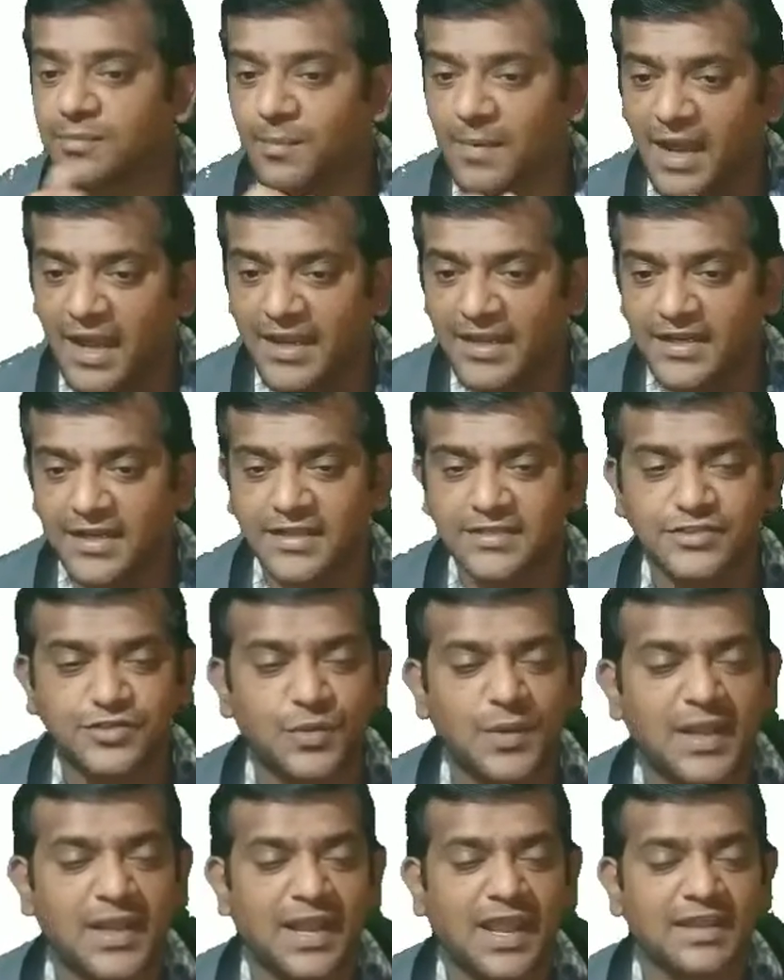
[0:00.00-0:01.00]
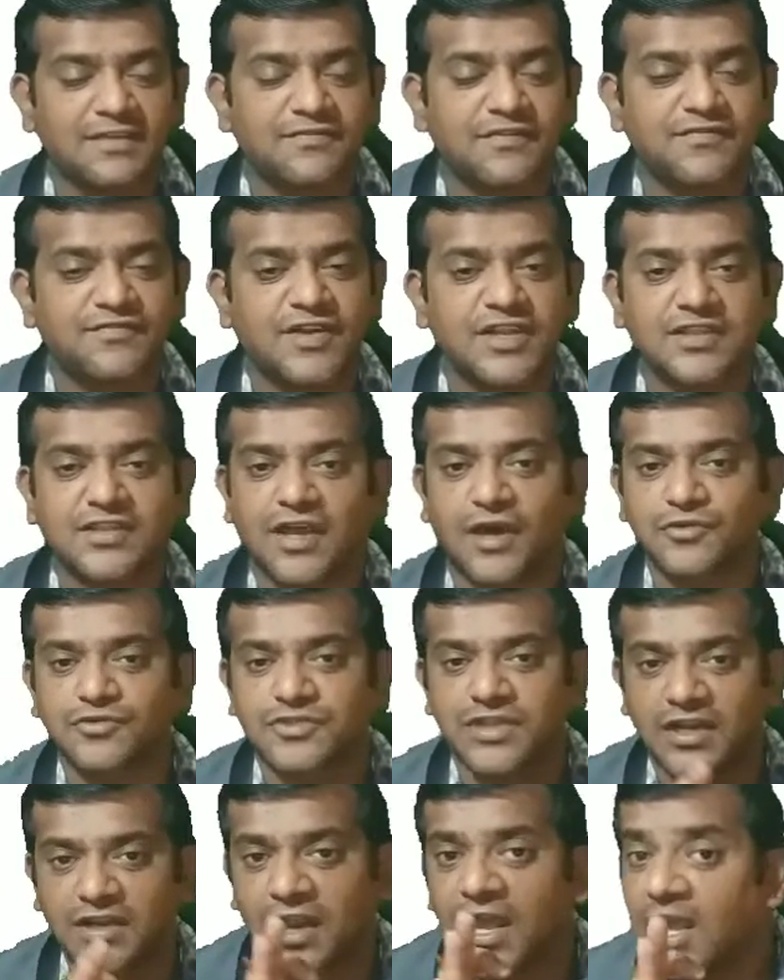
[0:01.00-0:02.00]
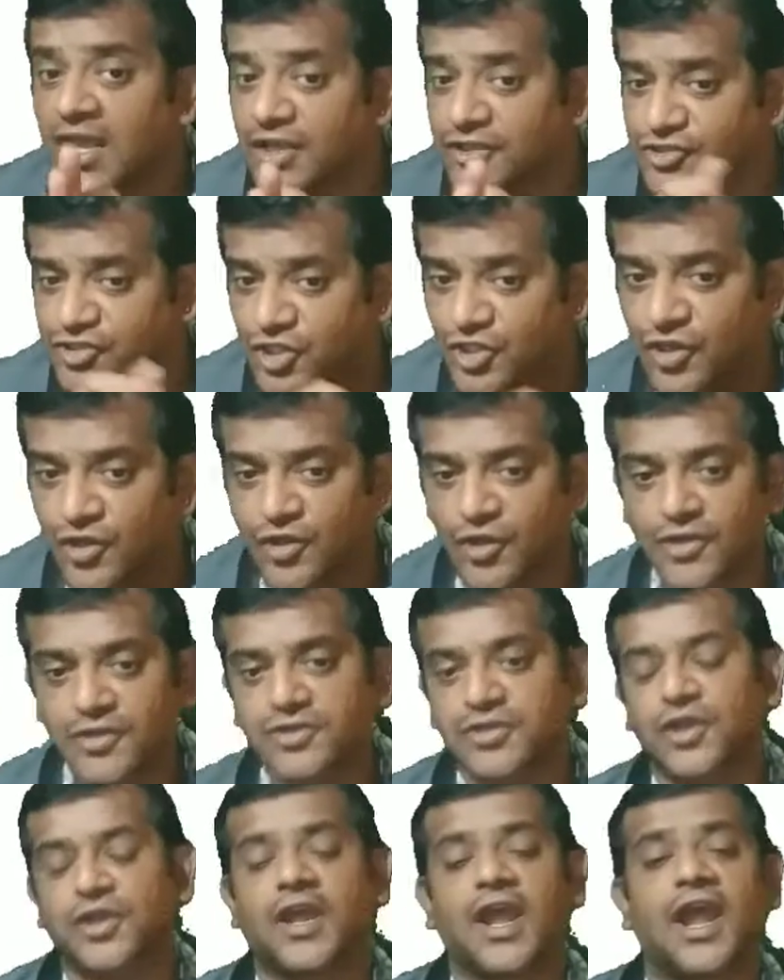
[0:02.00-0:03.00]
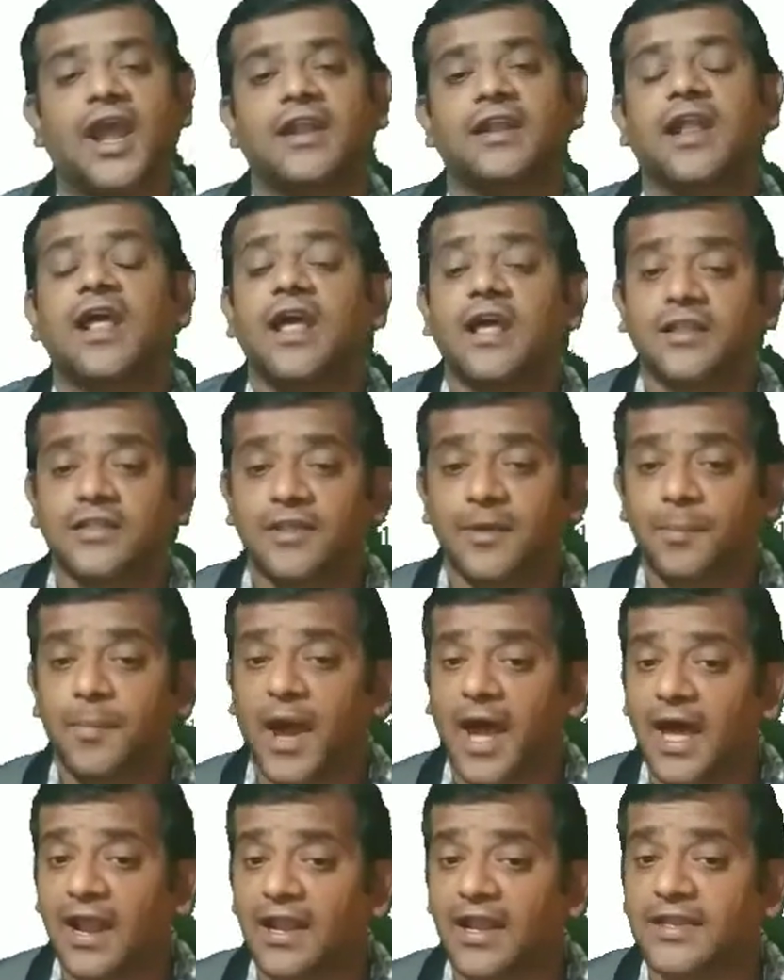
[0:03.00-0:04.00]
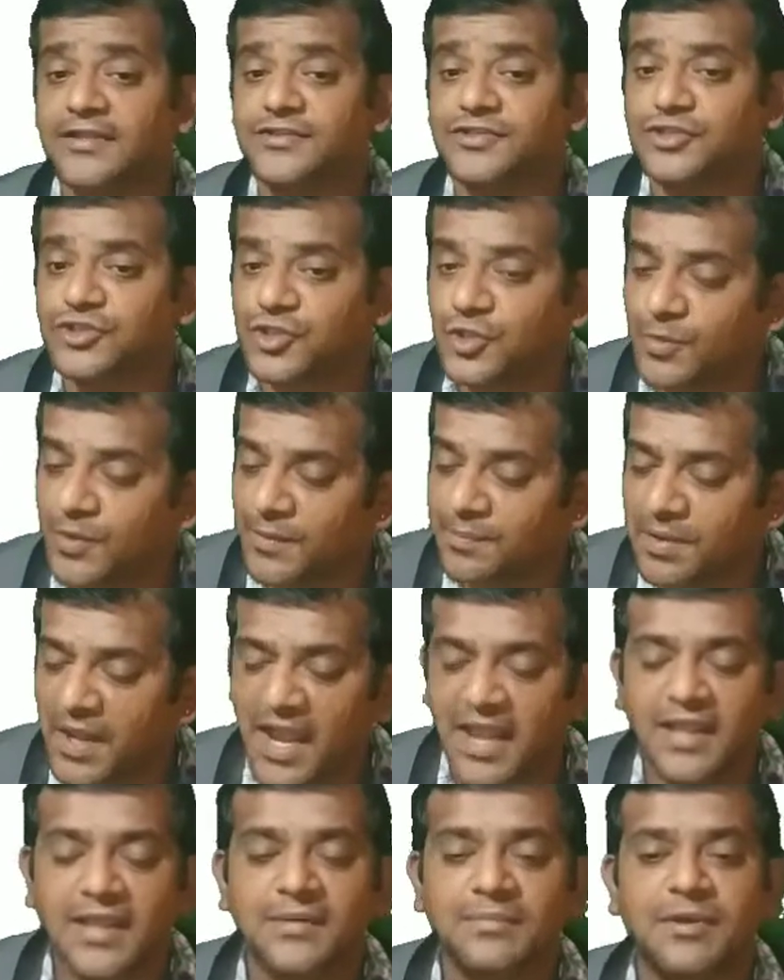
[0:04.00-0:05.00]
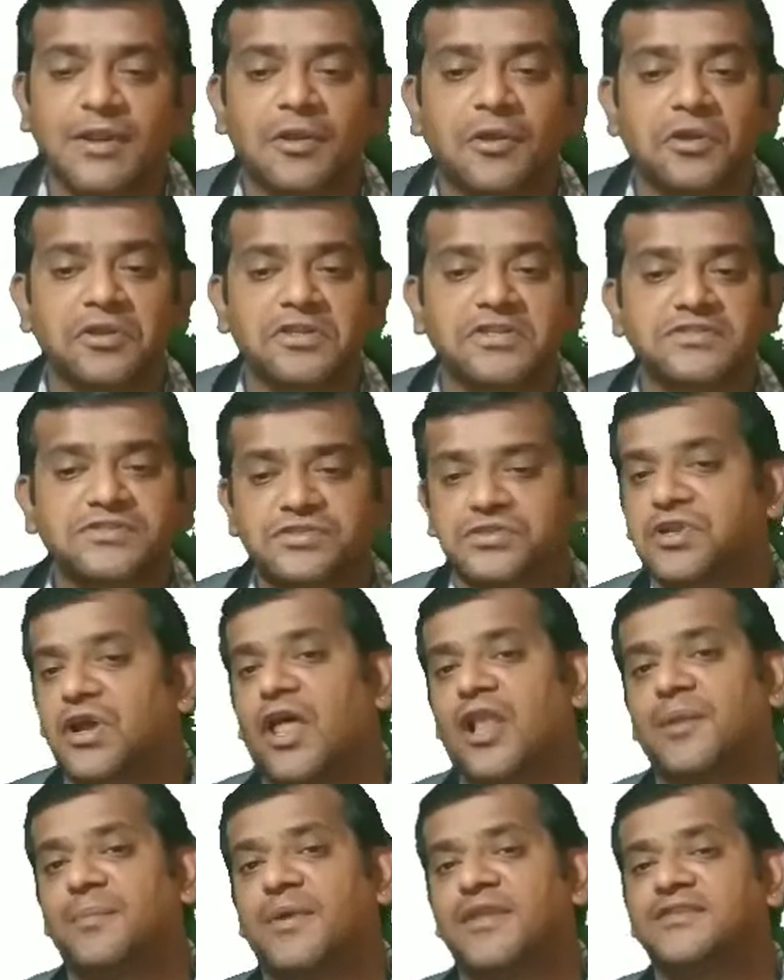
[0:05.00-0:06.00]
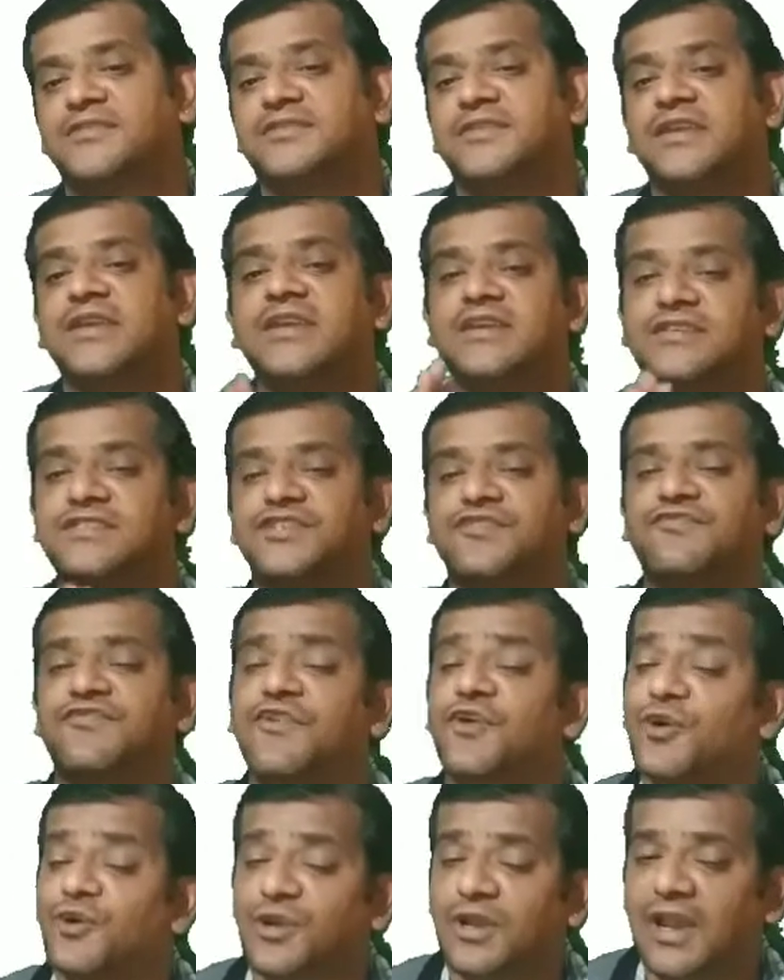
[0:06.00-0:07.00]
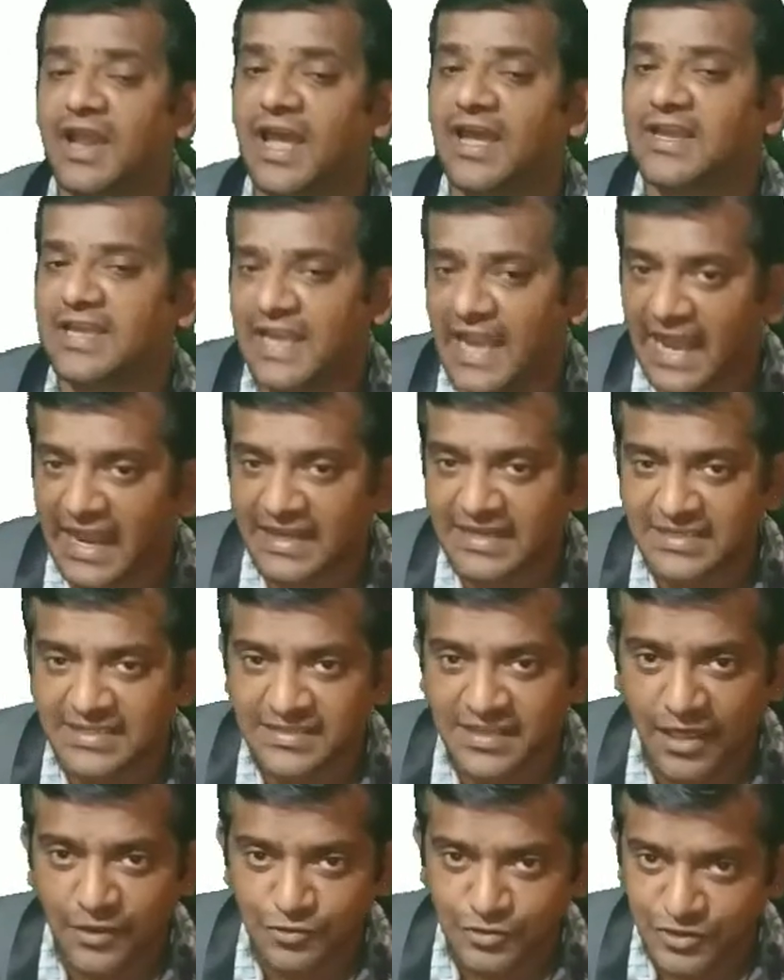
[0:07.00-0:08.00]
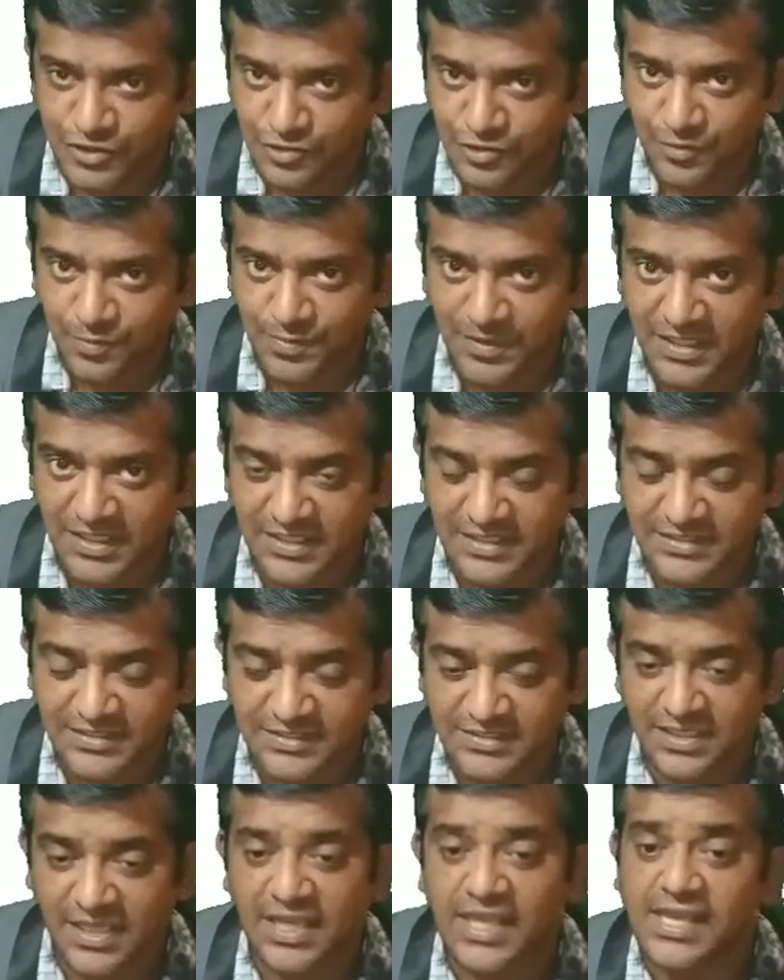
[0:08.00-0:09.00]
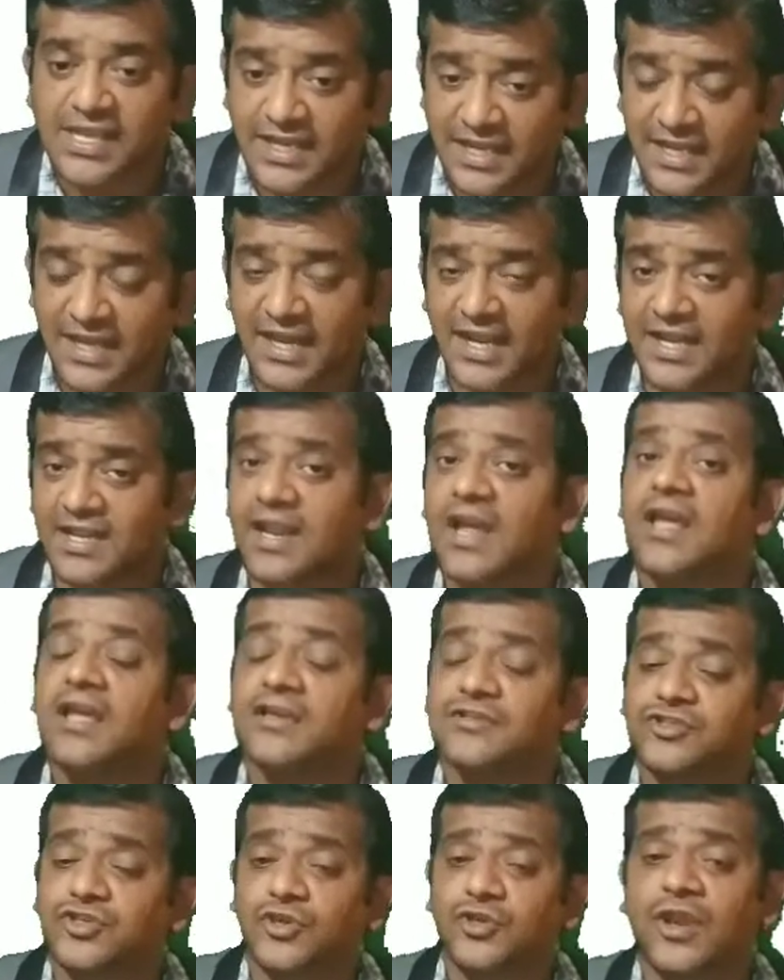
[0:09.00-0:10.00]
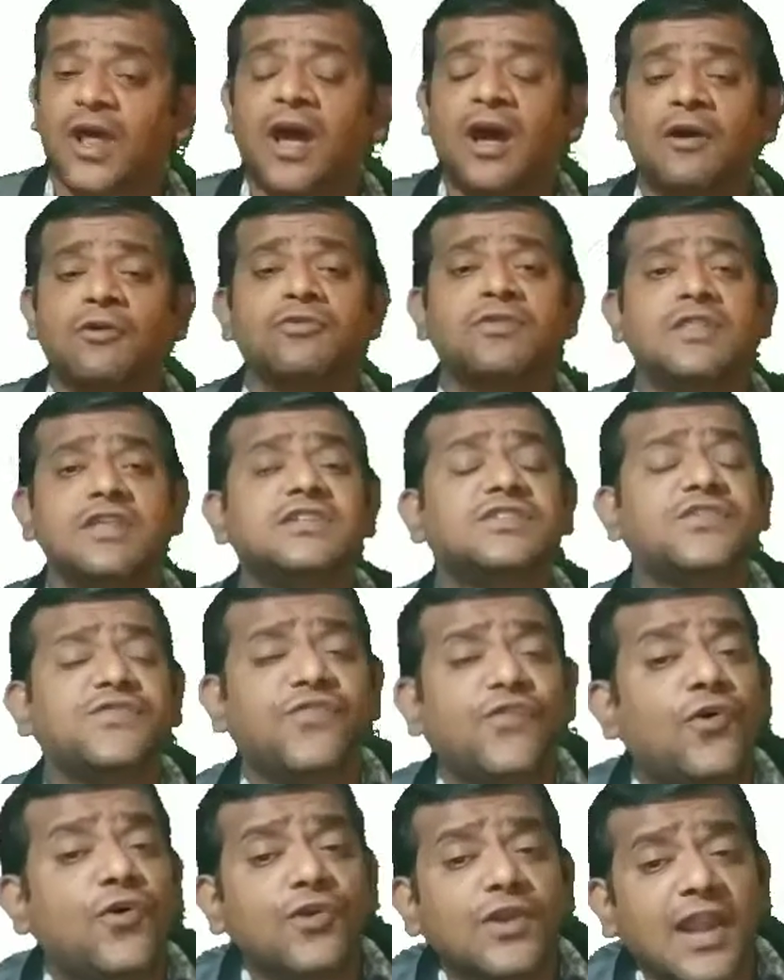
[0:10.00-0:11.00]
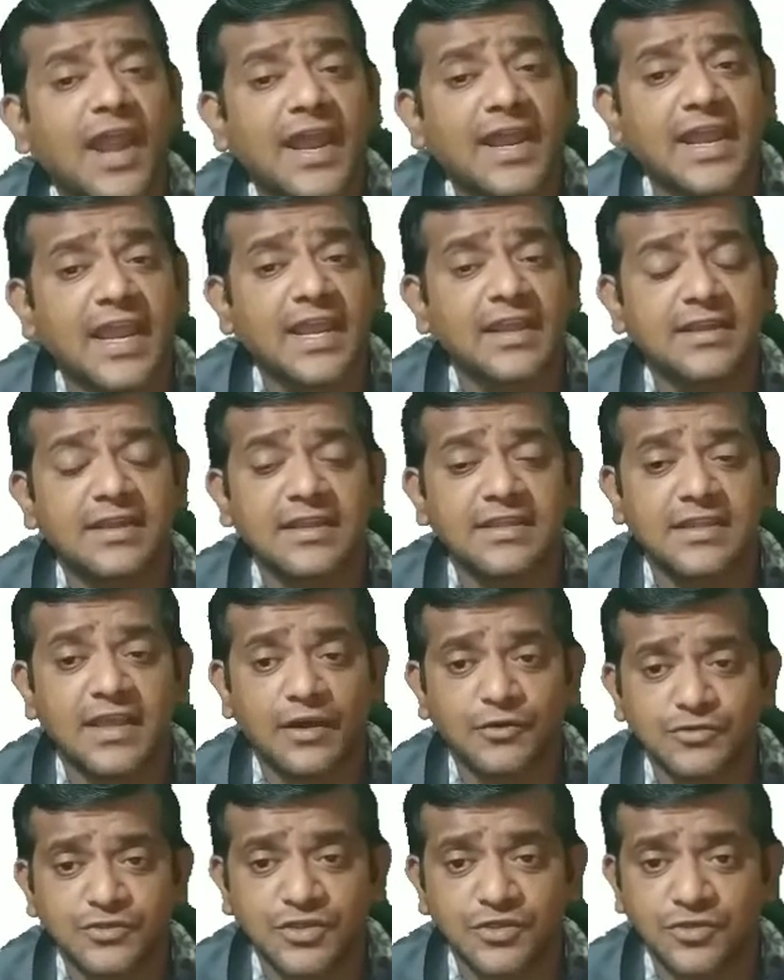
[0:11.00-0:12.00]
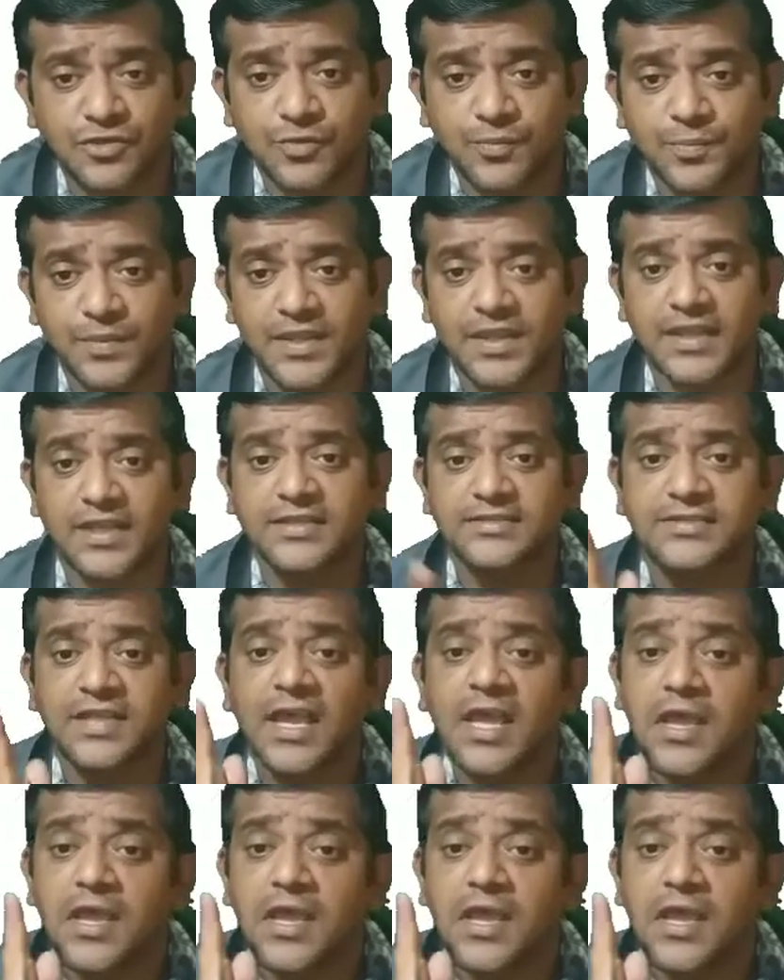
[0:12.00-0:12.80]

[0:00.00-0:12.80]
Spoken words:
minus 1,50,000. So you're going to get the balance to be payable on installments is 4,80,000 rupees. Correct? So now this 4,80,000 rupees